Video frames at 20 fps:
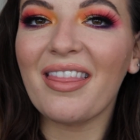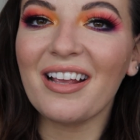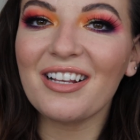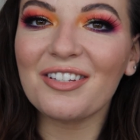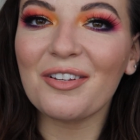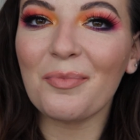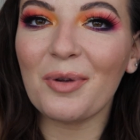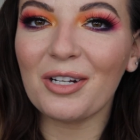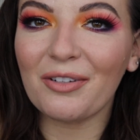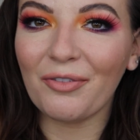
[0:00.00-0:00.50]

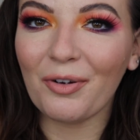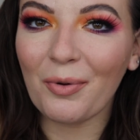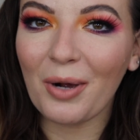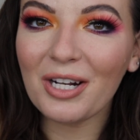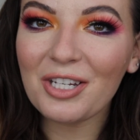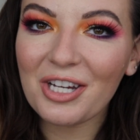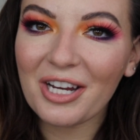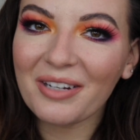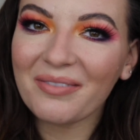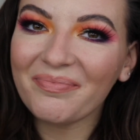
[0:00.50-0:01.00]
Thanks so much for
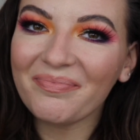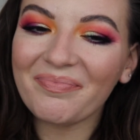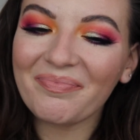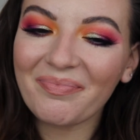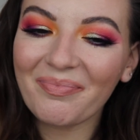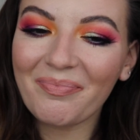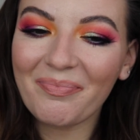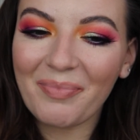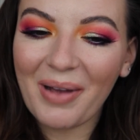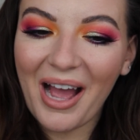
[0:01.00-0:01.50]
watching.
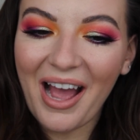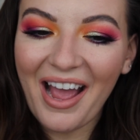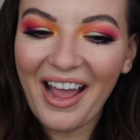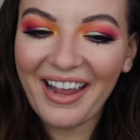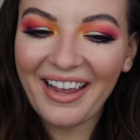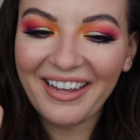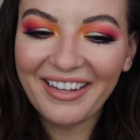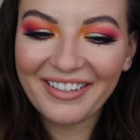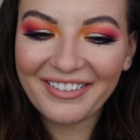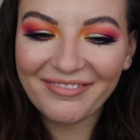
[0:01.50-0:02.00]

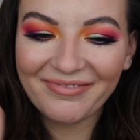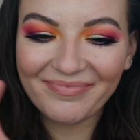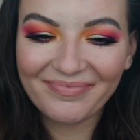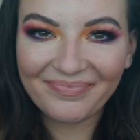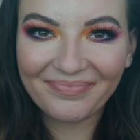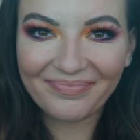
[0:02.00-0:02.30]
Bye.